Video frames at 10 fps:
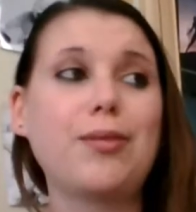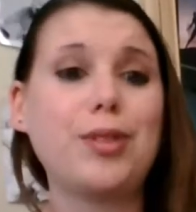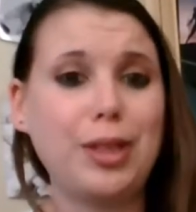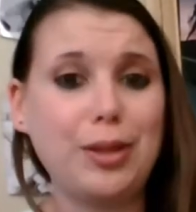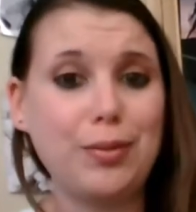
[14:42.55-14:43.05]

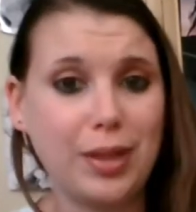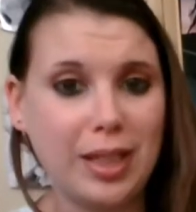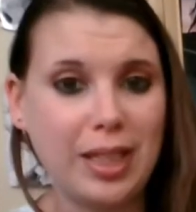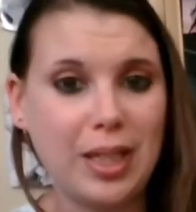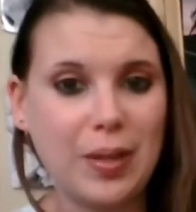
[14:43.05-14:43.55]
Really,
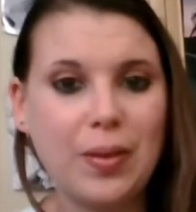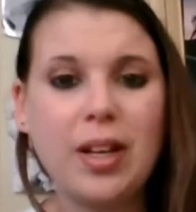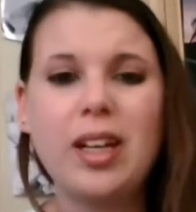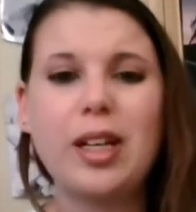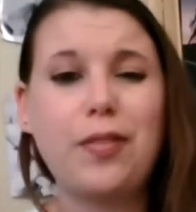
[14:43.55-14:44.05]
really cute.
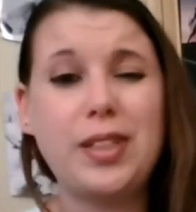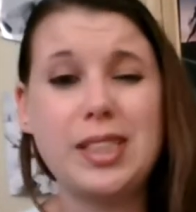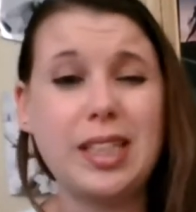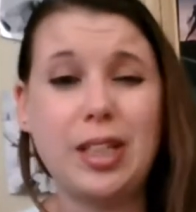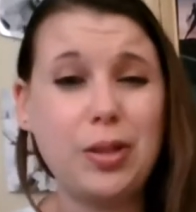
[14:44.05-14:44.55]
Now for
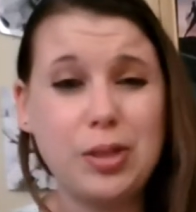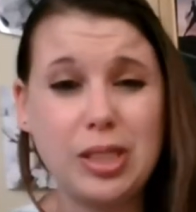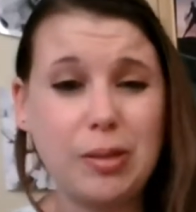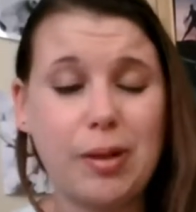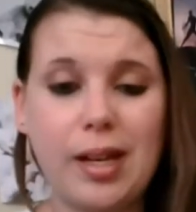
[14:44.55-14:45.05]
Disney, I
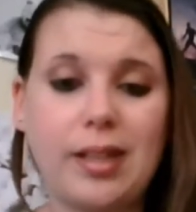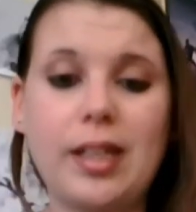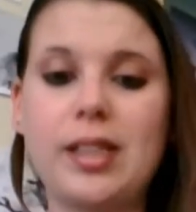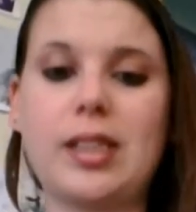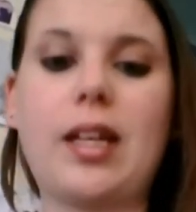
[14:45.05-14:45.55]
usually wear
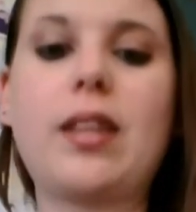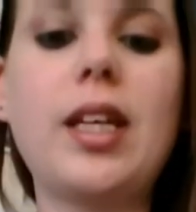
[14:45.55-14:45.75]
things like